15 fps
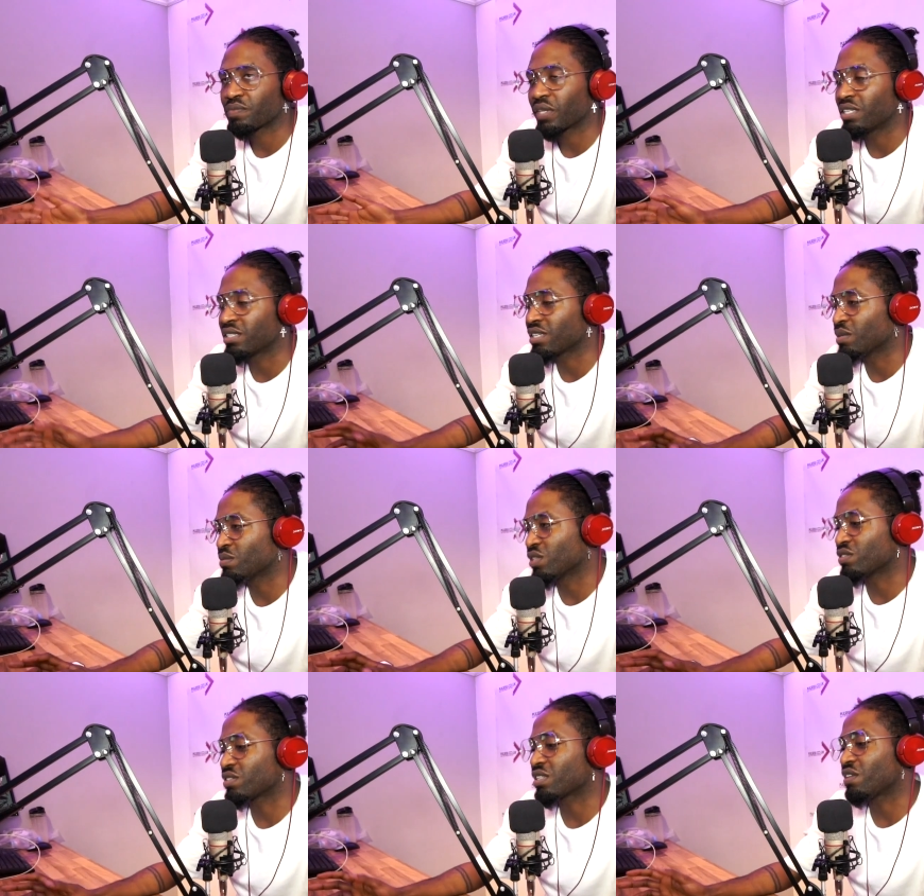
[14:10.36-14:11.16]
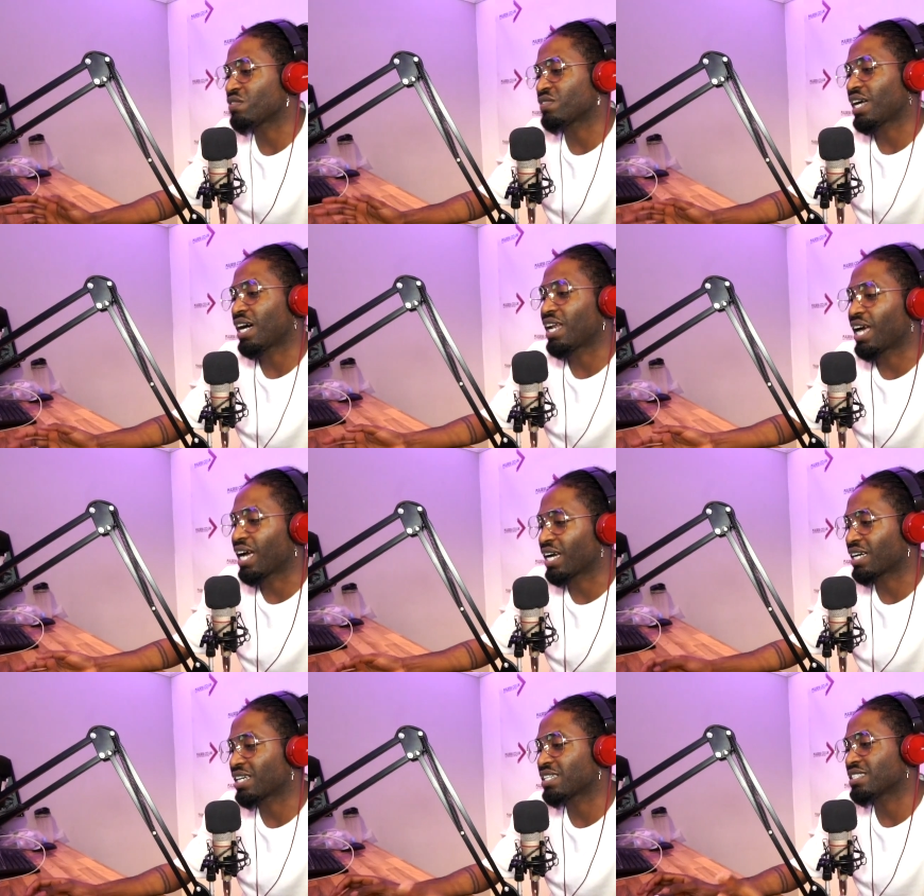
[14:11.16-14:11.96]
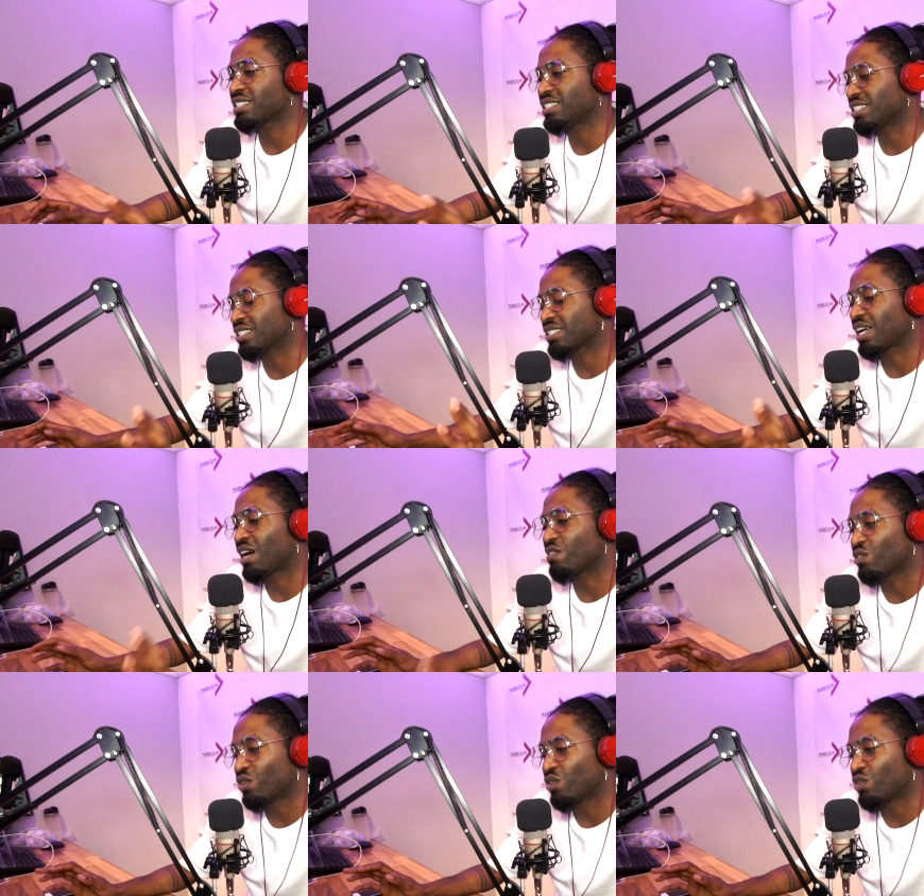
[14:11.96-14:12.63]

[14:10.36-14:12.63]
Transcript: in terms of stuff that, like, just I've